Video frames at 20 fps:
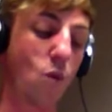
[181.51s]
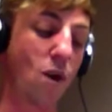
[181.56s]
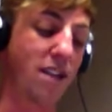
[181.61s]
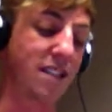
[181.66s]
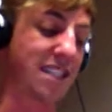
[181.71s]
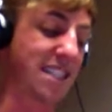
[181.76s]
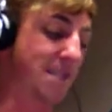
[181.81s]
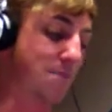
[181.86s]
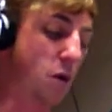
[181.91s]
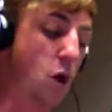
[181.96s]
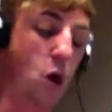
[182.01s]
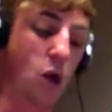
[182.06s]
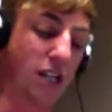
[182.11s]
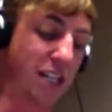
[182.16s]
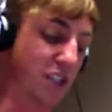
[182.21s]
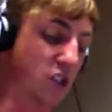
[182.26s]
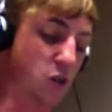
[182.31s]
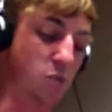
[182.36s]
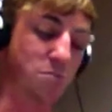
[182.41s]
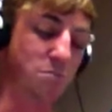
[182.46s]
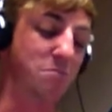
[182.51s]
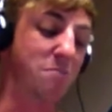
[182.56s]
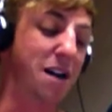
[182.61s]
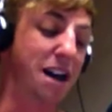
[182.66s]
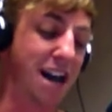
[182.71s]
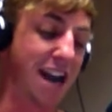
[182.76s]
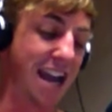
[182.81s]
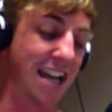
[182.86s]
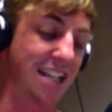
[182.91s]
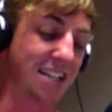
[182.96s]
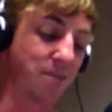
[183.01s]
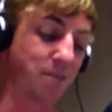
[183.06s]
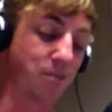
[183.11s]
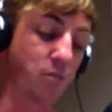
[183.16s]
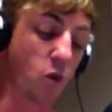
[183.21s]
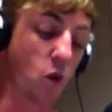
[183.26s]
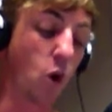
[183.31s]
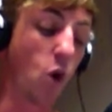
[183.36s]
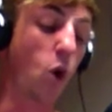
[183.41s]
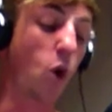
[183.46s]
one small little bite.
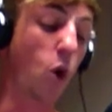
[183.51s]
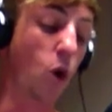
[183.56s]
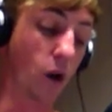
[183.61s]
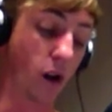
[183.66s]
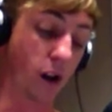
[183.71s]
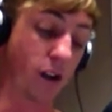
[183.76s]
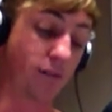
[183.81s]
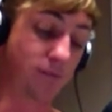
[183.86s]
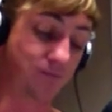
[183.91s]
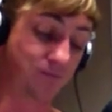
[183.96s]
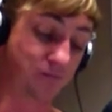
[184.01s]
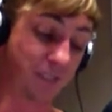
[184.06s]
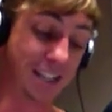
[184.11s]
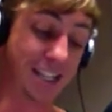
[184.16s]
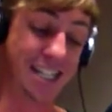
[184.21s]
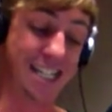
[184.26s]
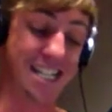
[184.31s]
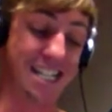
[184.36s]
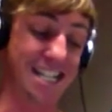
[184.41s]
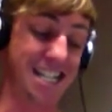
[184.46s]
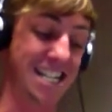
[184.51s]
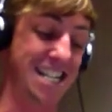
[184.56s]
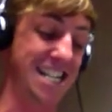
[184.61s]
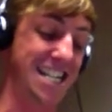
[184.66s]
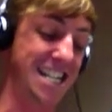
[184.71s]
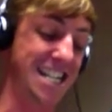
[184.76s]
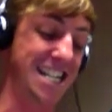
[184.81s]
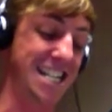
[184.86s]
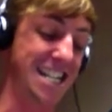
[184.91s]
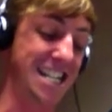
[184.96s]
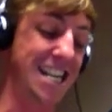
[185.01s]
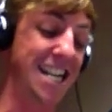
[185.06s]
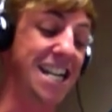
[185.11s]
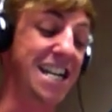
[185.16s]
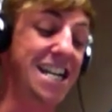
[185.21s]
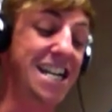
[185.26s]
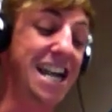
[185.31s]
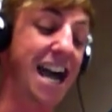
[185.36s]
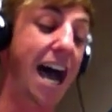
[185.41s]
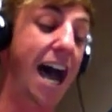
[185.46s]
Or
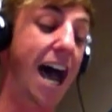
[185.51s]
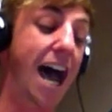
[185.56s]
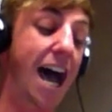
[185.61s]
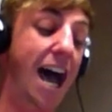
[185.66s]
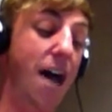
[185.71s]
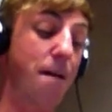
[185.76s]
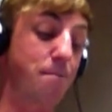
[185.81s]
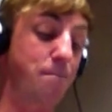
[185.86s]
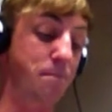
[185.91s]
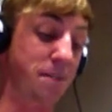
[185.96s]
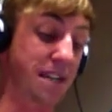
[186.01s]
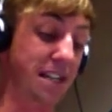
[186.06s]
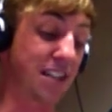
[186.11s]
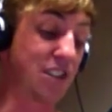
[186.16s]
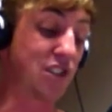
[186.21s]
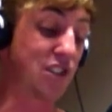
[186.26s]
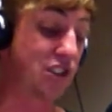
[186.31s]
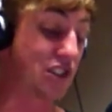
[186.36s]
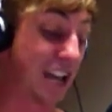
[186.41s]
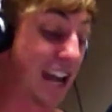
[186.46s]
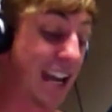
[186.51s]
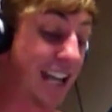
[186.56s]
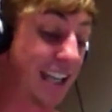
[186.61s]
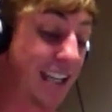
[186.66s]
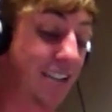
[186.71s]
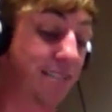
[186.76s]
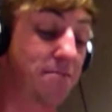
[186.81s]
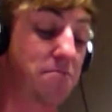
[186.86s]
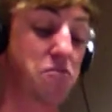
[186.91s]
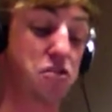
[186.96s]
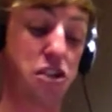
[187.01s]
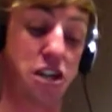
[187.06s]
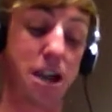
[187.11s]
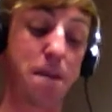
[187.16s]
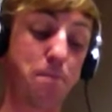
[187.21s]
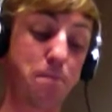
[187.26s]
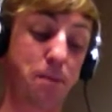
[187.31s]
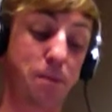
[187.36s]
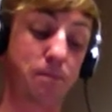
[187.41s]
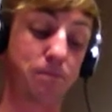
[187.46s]
a mini steak.
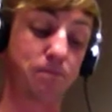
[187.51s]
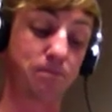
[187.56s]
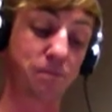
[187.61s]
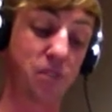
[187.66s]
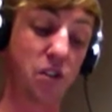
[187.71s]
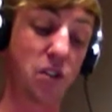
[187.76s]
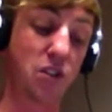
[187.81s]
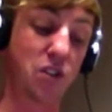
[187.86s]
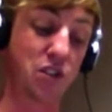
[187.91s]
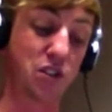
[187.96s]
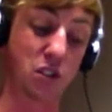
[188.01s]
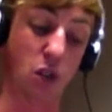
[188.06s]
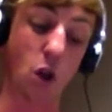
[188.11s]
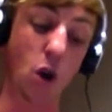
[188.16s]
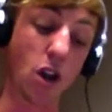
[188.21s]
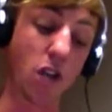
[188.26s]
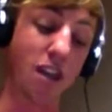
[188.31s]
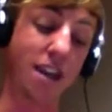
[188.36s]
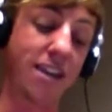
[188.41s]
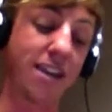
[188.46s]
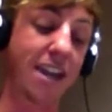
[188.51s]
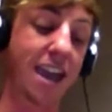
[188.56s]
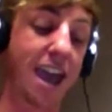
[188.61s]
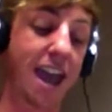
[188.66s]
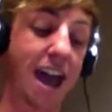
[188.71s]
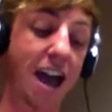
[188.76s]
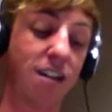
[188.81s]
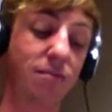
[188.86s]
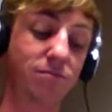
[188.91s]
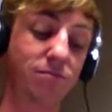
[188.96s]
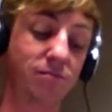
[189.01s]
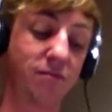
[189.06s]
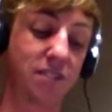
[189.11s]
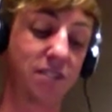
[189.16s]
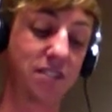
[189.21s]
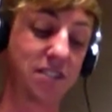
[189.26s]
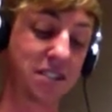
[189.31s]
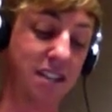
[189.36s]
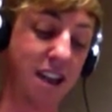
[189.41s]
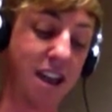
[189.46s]
Yep. Slaughter that cow,
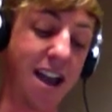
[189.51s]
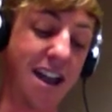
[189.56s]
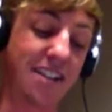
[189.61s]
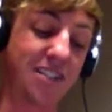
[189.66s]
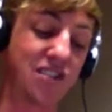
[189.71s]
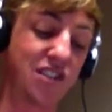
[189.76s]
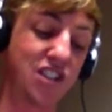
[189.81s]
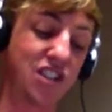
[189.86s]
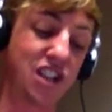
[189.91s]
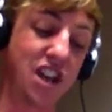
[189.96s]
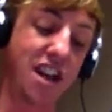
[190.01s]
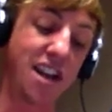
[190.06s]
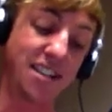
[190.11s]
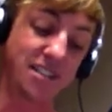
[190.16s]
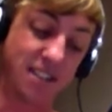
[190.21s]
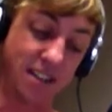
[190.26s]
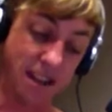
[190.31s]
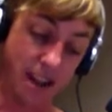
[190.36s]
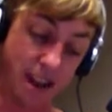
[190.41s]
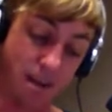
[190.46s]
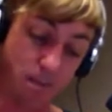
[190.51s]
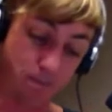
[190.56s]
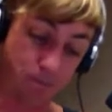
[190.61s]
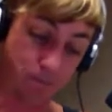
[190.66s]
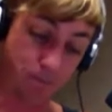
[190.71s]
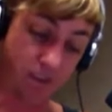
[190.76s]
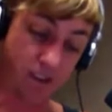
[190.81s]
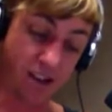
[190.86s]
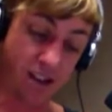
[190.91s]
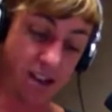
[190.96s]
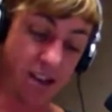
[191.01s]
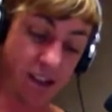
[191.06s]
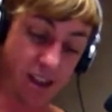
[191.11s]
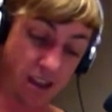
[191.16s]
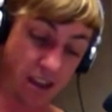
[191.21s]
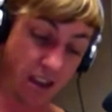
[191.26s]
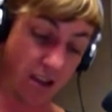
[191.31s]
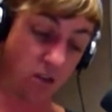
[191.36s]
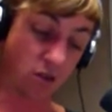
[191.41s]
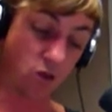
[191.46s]
slice and dice it up,
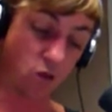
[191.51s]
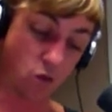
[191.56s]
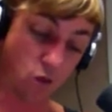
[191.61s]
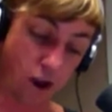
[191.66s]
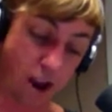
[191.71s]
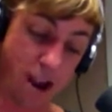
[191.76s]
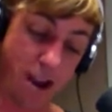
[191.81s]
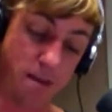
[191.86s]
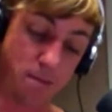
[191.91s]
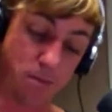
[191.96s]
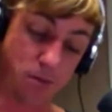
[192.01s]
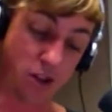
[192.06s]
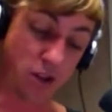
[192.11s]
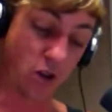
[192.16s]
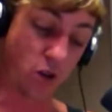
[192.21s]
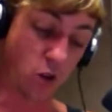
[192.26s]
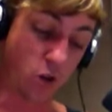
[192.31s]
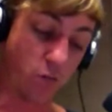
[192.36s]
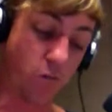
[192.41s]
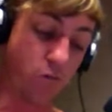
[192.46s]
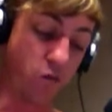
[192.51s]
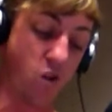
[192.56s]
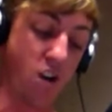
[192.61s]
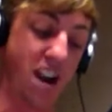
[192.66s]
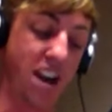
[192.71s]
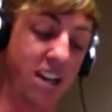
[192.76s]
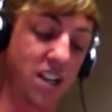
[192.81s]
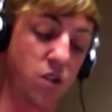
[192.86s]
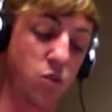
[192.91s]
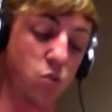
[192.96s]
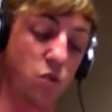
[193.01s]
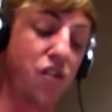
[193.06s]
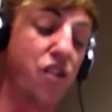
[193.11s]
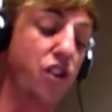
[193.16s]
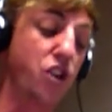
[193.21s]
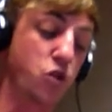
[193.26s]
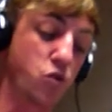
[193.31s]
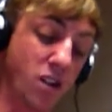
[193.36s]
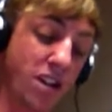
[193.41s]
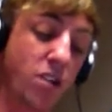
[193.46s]
then grab your good friend with
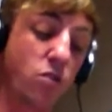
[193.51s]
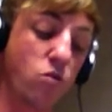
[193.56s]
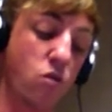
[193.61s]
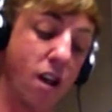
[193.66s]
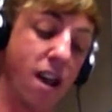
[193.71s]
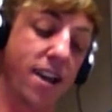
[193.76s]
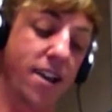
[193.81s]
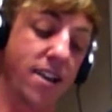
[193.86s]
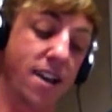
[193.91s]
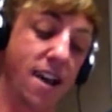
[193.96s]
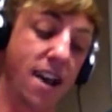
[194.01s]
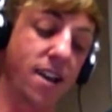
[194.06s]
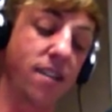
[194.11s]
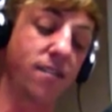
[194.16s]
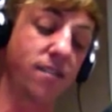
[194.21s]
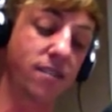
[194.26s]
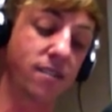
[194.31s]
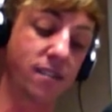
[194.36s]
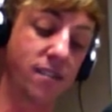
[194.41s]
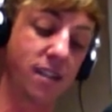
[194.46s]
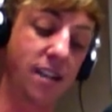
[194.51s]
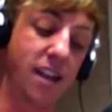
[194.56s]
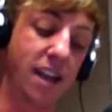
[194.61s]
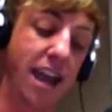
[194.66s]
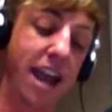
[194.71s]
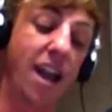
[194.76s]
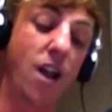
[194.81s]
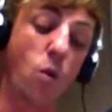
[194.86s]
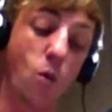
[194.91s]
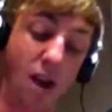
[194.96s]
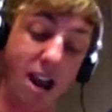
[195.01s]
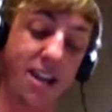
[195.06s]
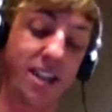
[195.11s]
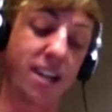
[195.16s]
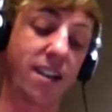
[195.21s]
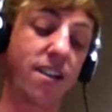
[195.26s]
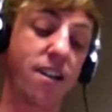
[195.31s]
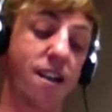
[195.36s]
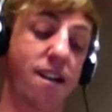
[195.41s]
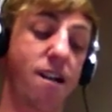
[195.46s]
the shrink ray gun, and away
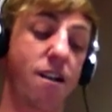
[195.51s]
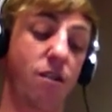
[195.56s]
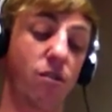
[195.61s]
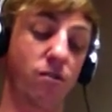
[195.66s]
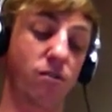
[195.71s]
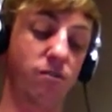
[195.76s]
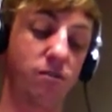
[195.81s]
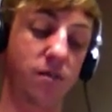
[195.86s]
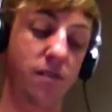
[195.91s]
you go.